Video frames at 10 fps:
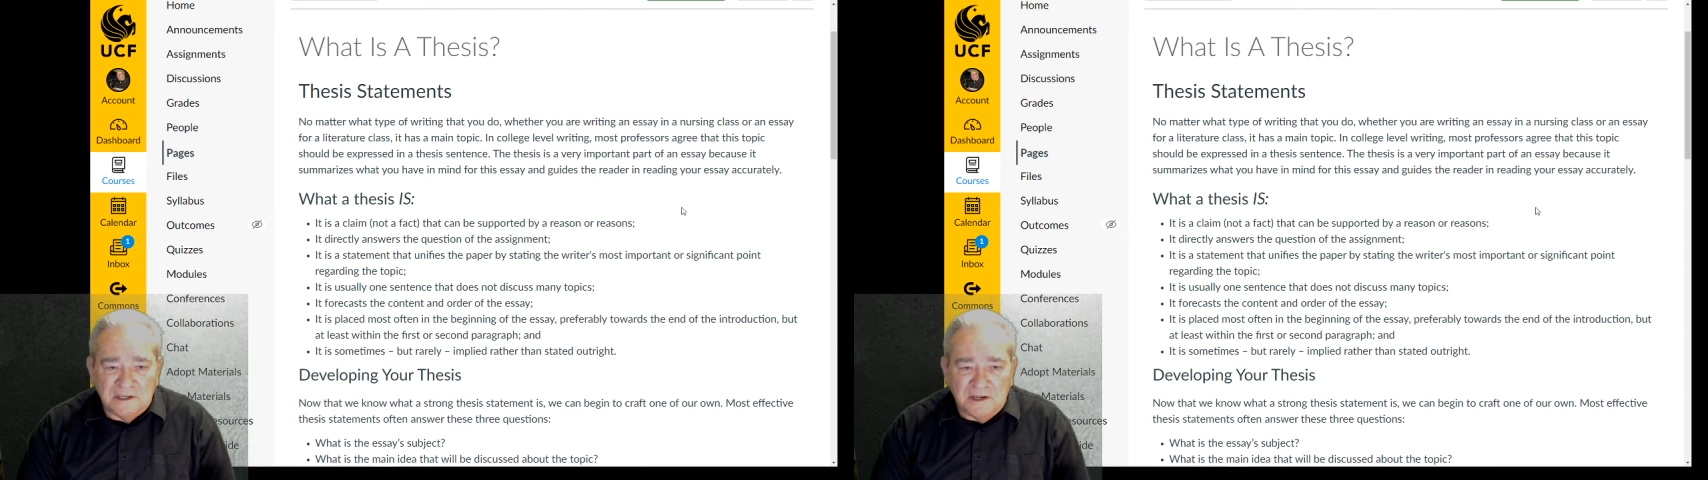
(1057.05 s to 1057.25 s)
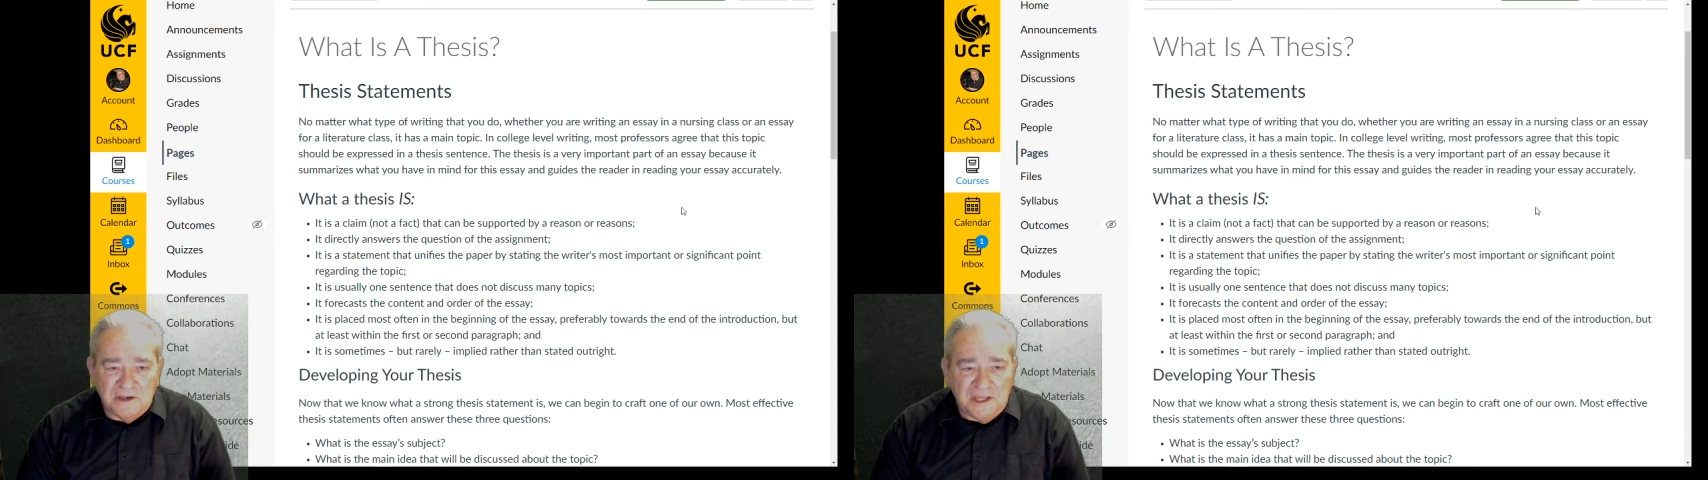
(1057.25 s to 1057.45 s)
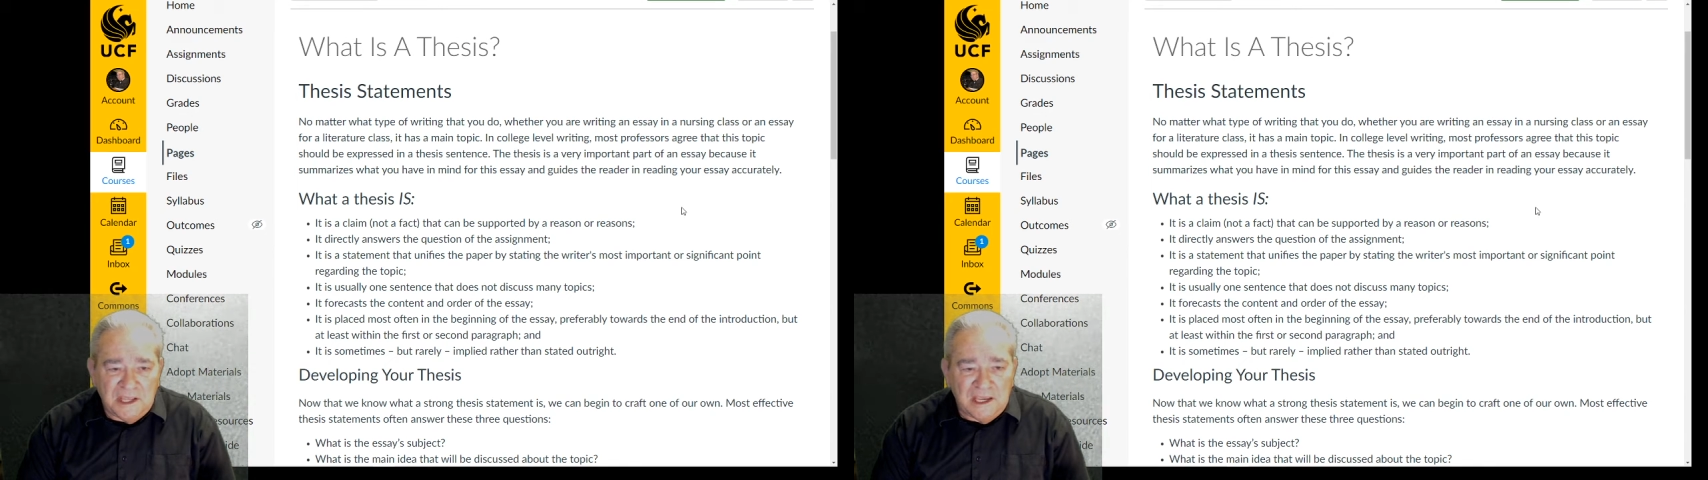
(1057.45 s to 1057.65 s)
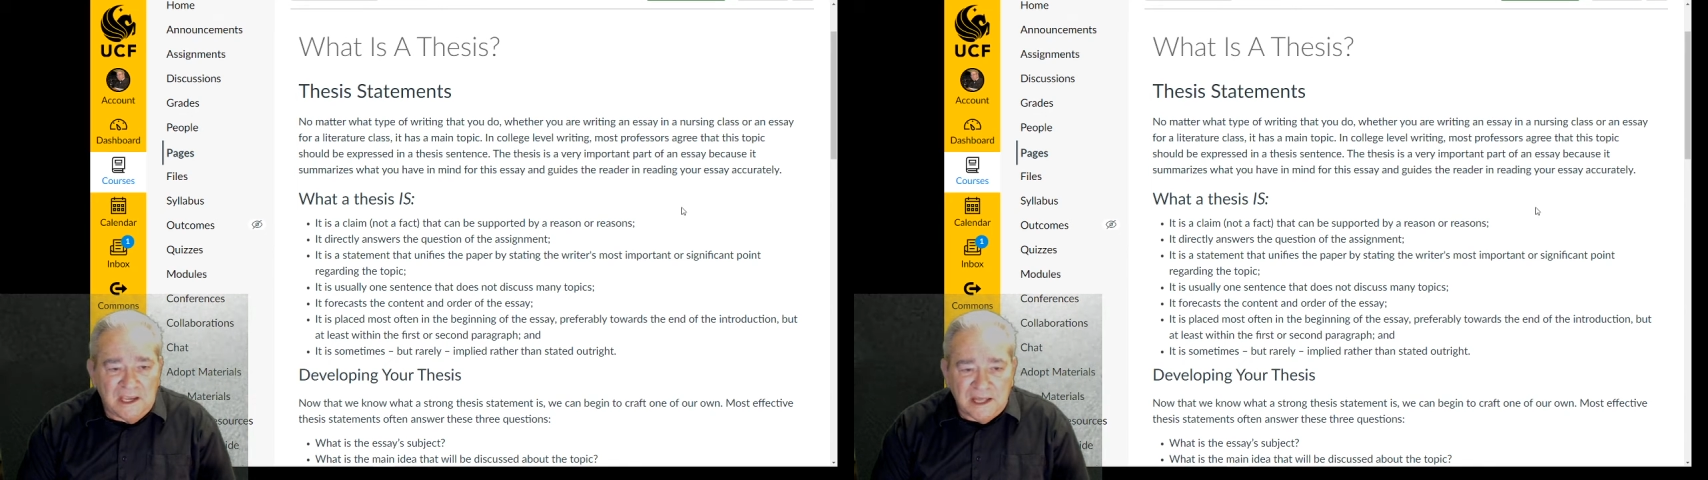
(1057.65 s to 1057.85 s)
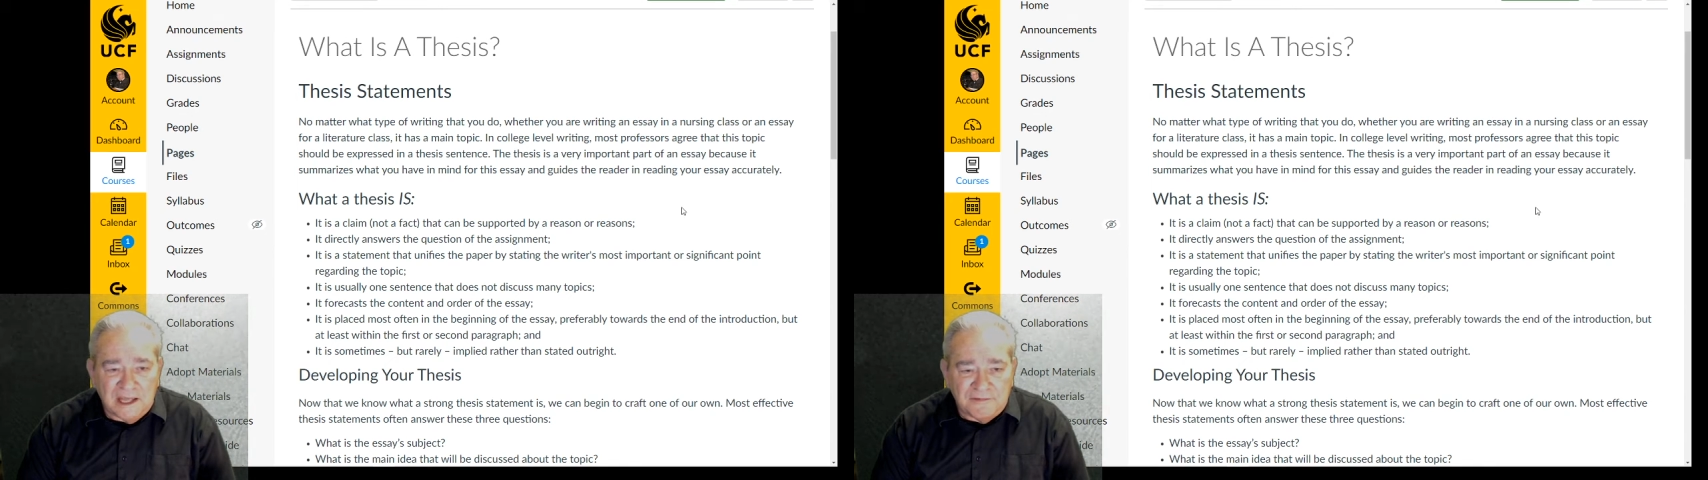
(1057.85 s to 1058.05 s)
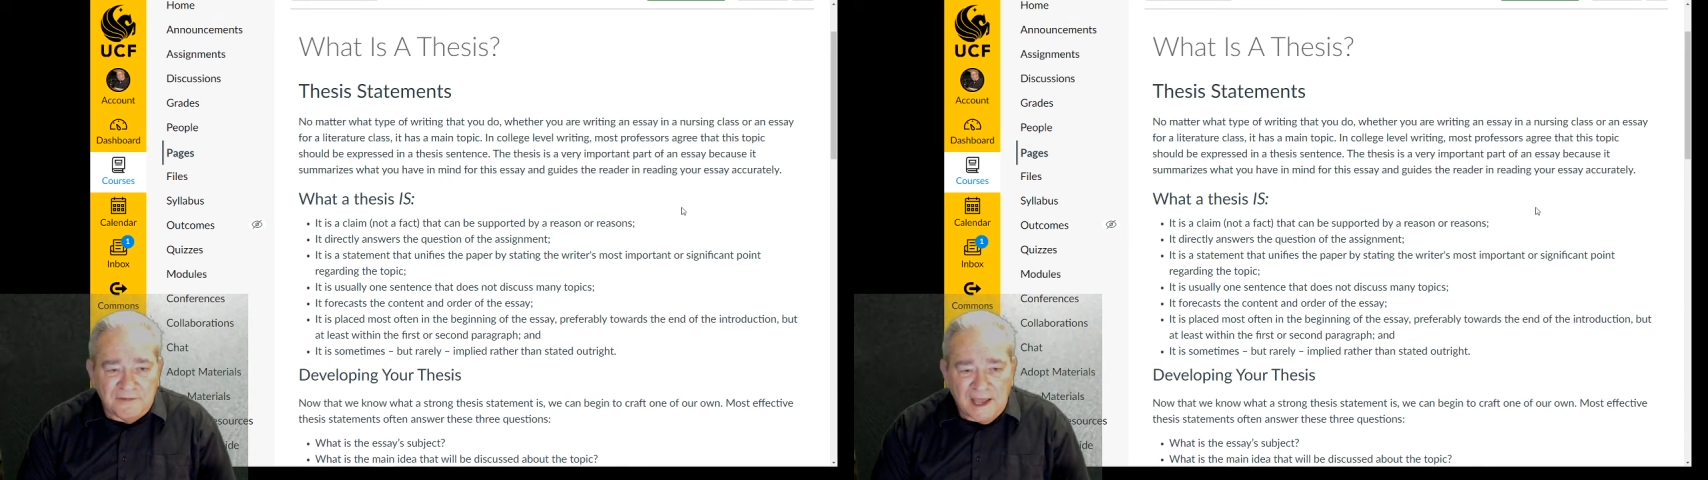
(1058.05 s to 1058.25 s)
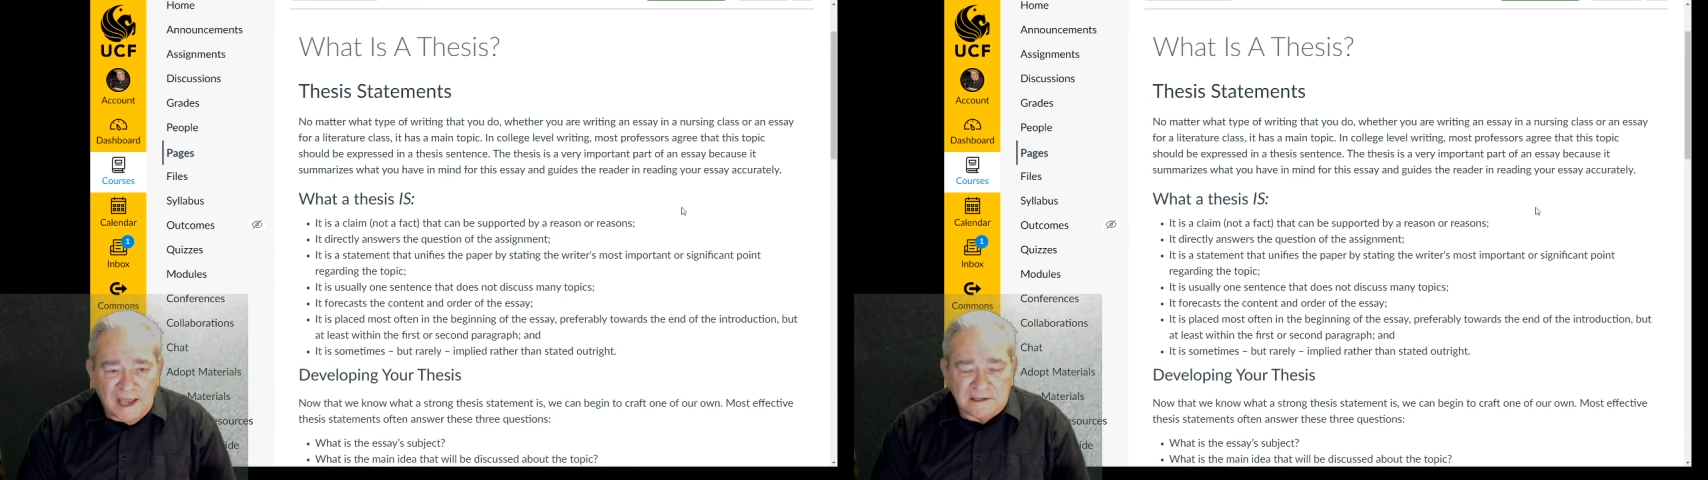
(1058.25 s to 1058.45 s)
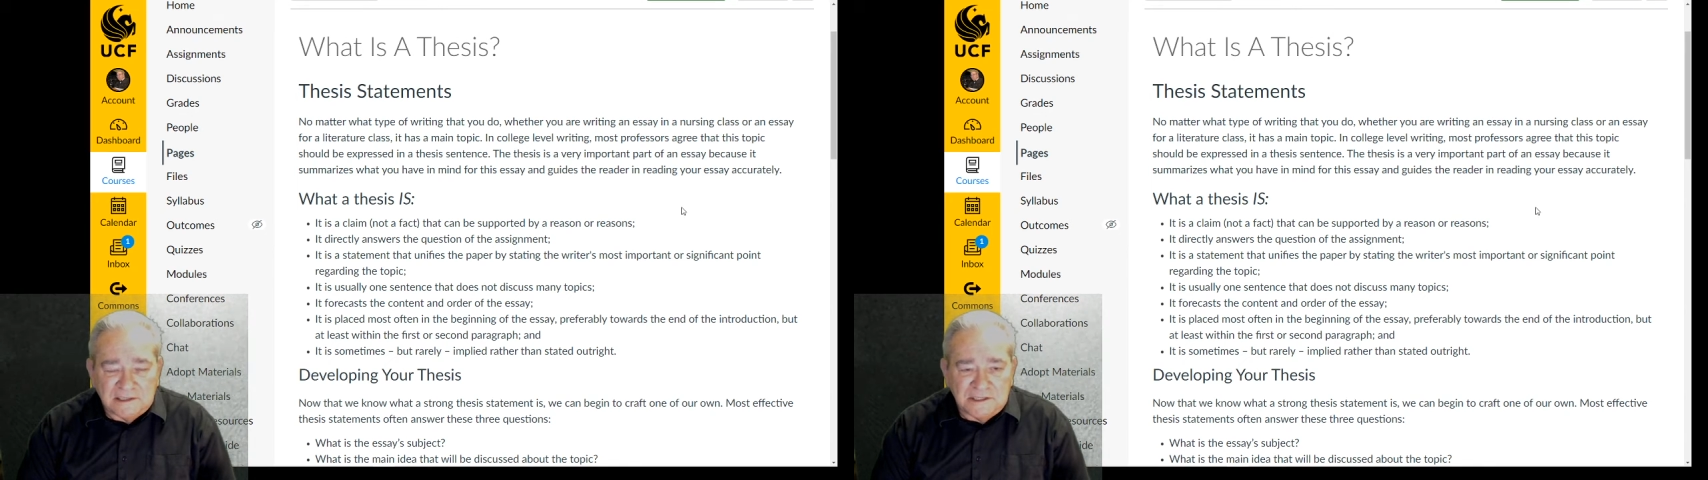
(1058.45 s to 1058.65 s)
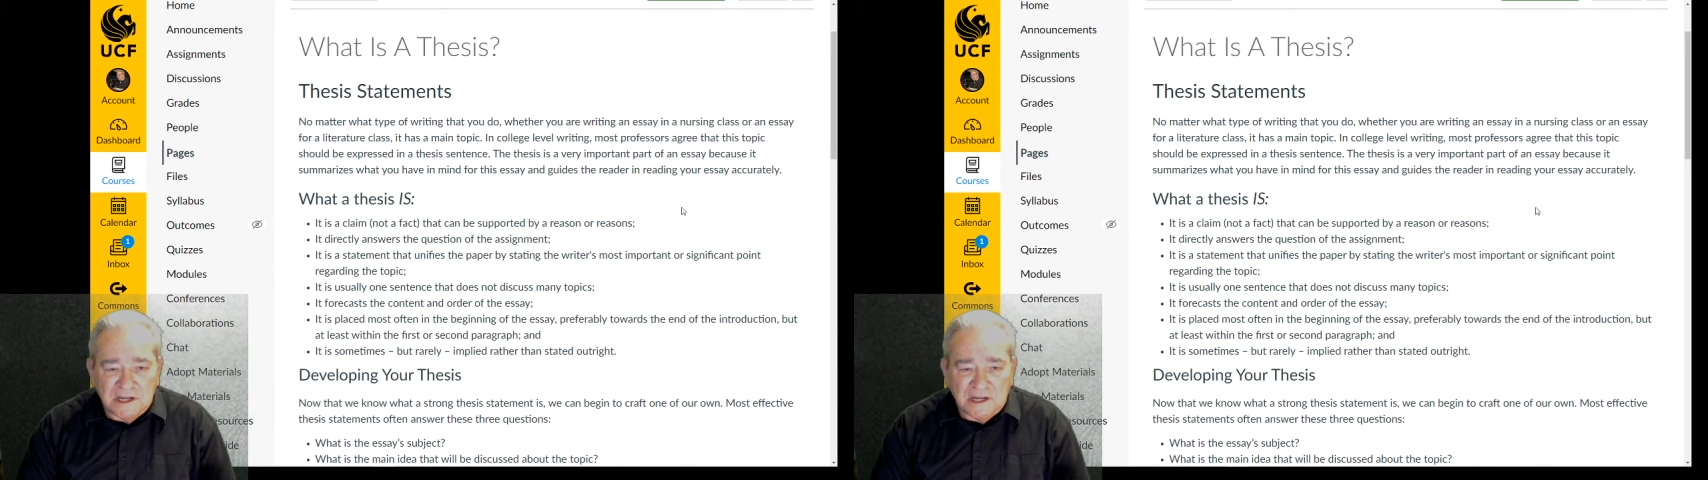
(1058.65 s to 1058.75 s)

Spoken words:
indeed a fact is